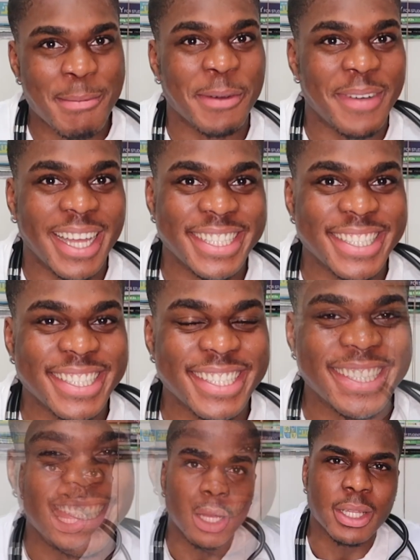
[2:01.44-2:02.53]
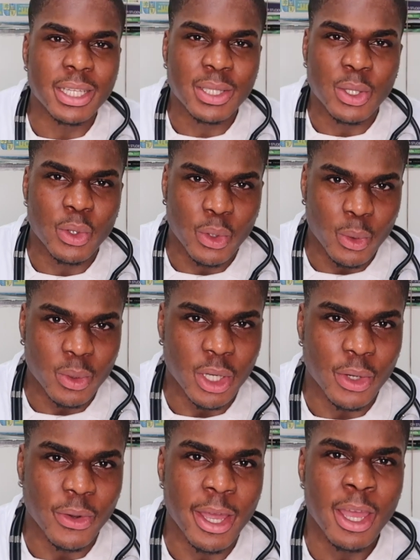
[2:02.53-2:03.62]
I'm a fan. Now, these two tools are
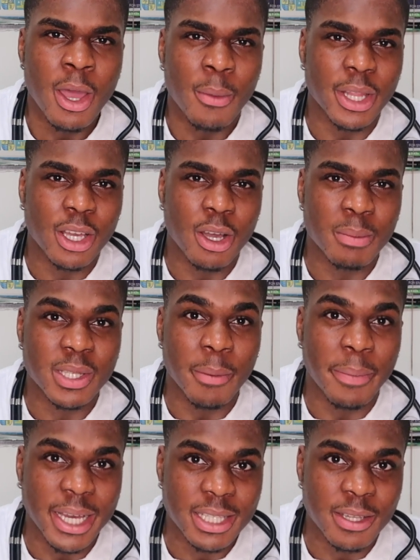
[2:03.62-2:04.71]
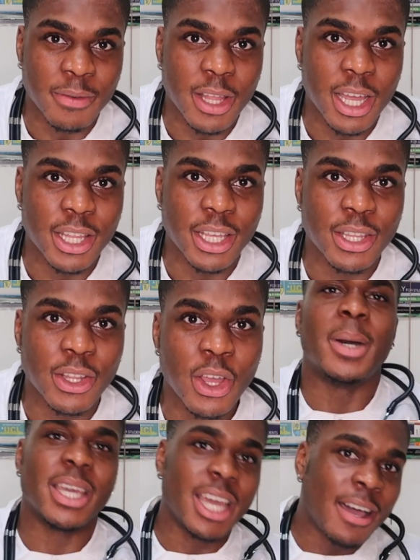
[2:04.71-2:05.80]
great when it comes to passive learning,
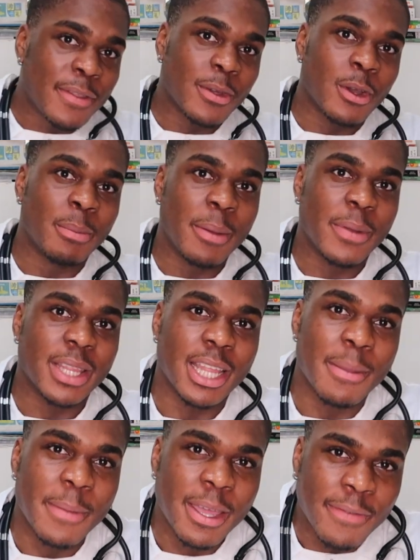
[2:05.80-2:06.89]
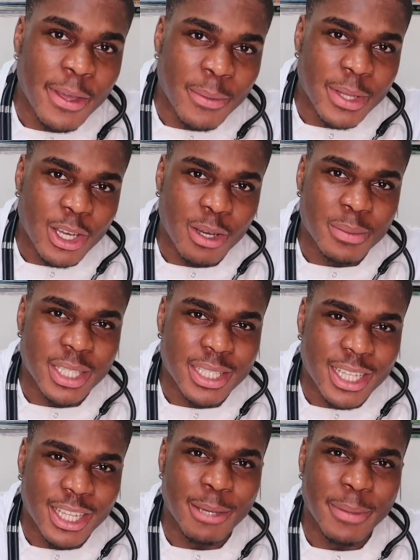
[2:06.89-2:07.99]
but you have to remember that the main thing when it comes to
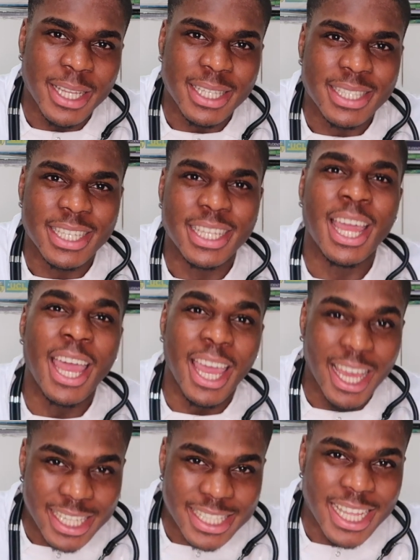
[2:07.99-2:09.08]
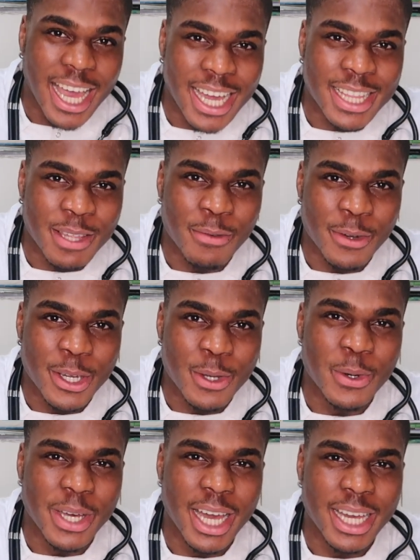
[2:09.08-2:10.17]
studying medicine is the active
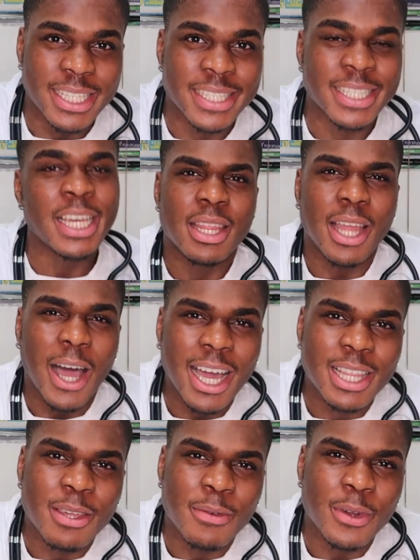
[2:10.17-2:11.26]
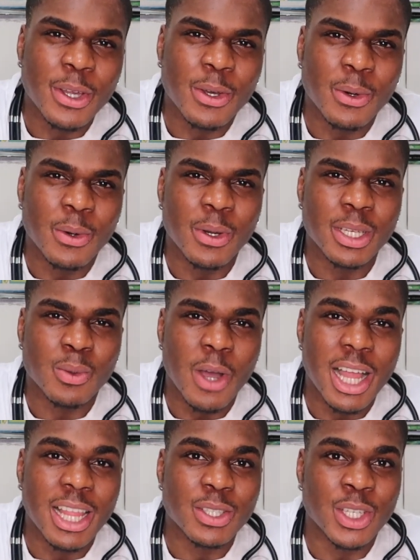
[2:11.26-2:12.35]
recall, guys. Now, active recall is
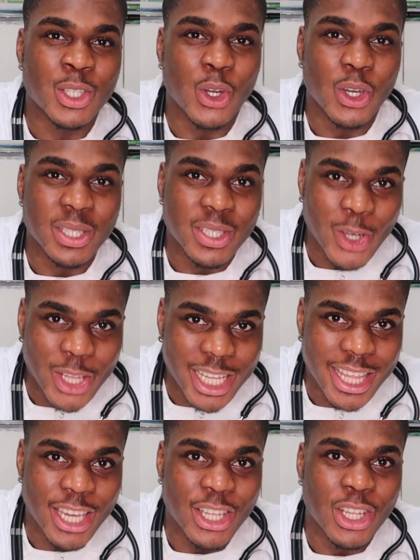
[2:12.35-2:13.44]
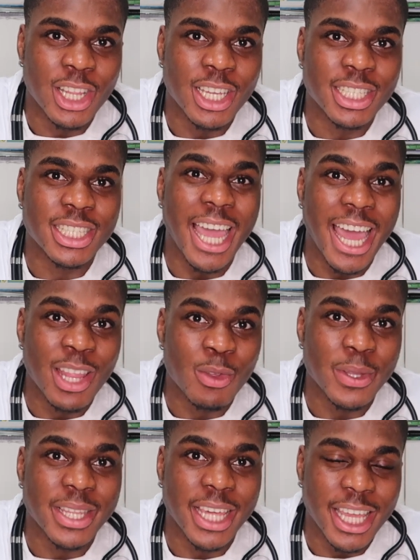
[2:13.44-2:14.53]
what allows you to consolidate your knowledge and
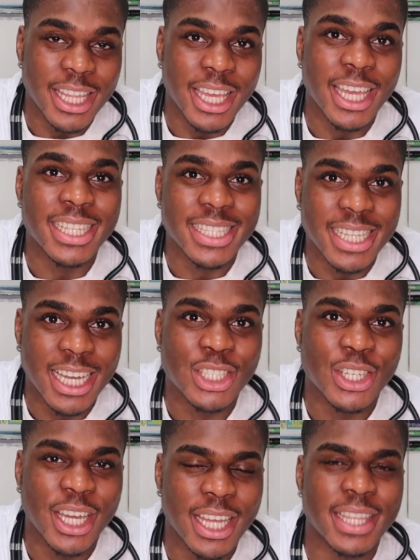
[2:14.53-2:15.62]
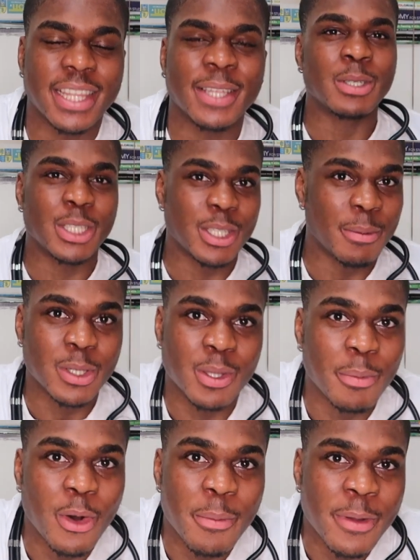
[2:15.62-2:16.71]
retain it inside your head, which is the most
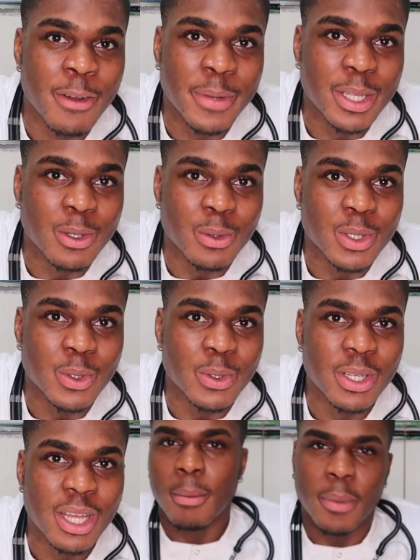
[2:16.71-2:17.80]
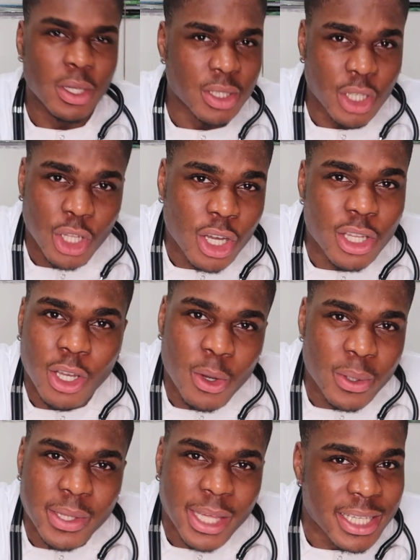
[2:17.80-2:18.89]
important bit of medical school, because you're not going to go
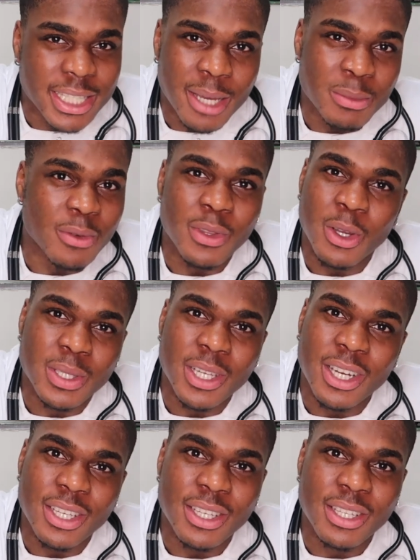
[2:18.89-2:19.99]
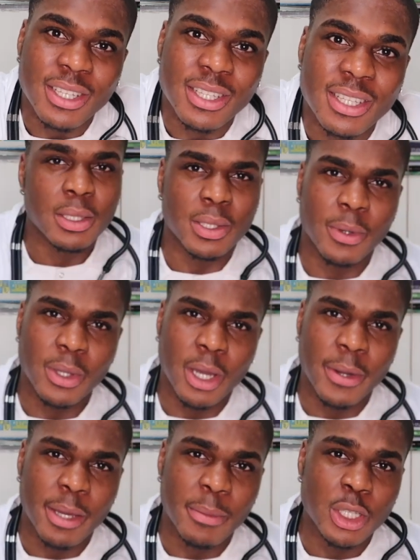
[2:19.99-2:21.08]
into exams with notes, are you? So what do I
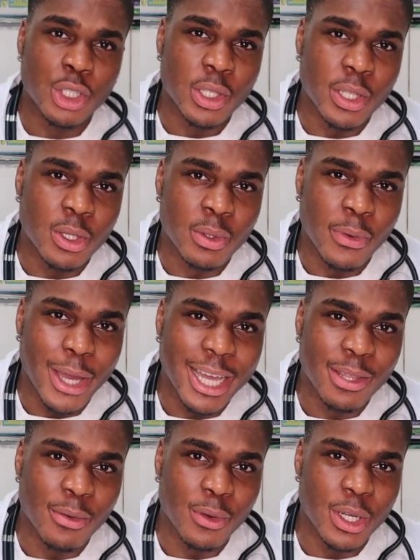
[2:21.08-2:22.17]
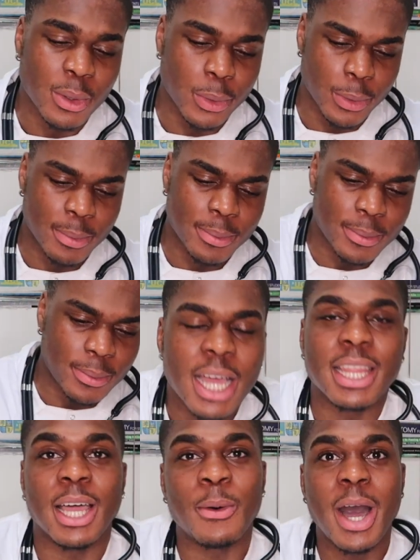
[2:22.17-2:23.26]
recommend you to use for active recall?
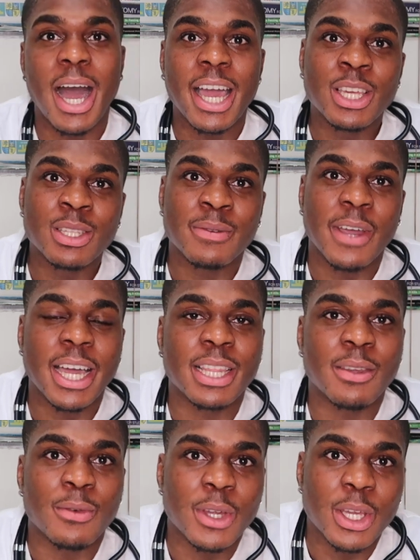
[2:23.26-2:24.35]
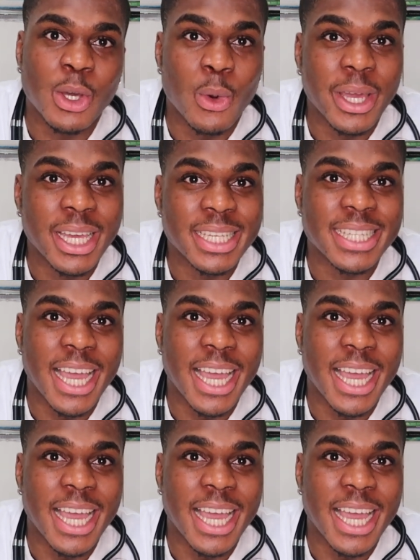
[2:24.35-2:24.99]
Now, what I use for active recall is